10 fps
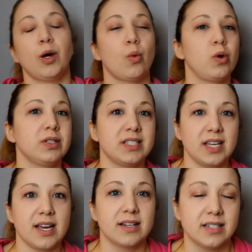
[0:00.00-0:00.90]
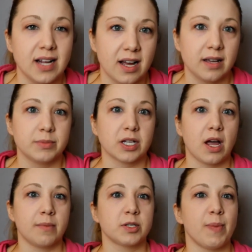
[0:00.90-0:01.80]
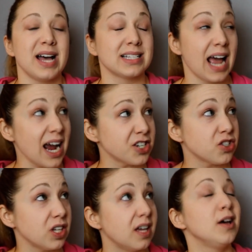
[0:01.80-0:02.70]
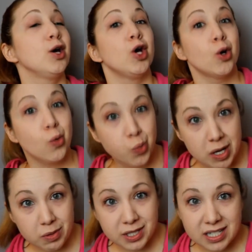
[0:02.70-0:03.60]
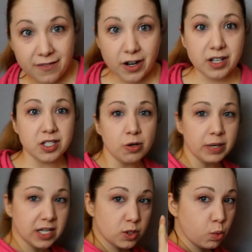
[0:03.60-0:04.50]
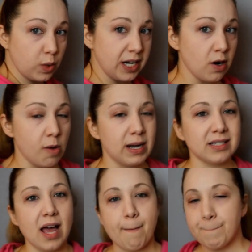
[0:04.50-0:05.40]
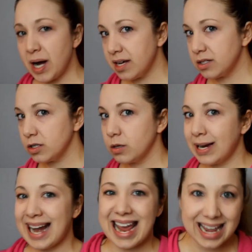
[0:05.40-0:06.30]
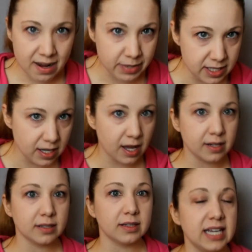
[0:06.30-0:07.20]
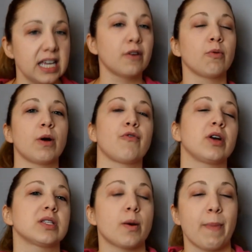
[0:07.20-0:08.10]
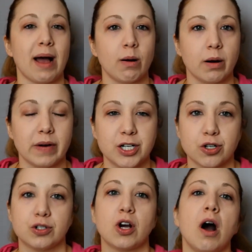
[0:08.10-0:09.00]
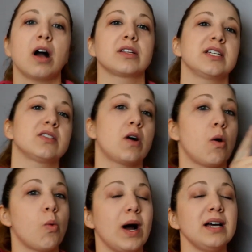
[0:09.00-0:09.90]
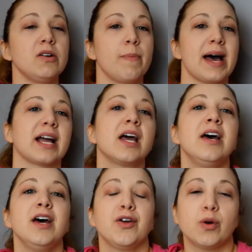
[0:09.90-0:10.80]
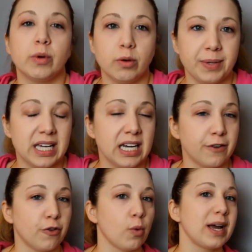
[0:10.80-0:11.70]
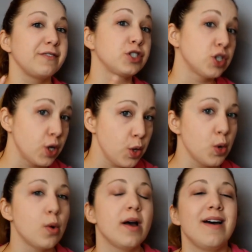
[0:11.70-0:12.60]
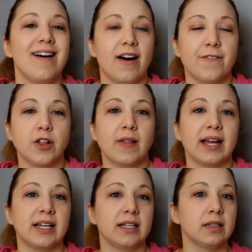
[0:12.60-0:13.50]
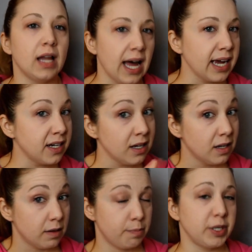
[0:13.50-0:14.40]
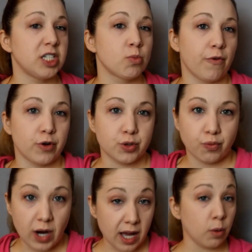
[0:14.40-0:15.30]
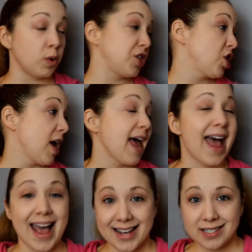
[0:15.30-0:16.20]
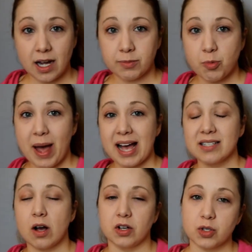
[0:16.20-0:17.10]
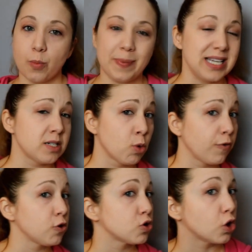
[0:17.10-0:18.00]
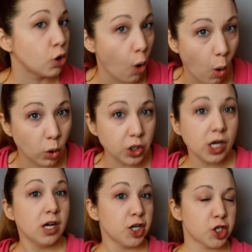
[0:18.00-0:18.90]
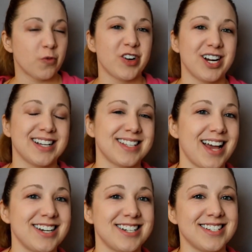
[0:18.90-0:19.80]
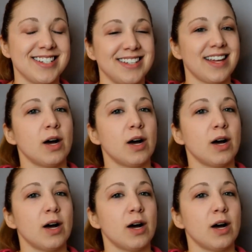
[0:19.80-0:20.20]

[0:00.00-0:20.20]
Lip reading: we'll see as times come to pass. Actually, we will see very soon because we know about that, but due to an Amazon leak from our friends Power Ranger Talk, they saw a while back that we will be getting for Wave 2 of the Lightning line, Beast Morpher's Red, which has come to pass, also Beast Morpher's Gold, which I'm very excited to see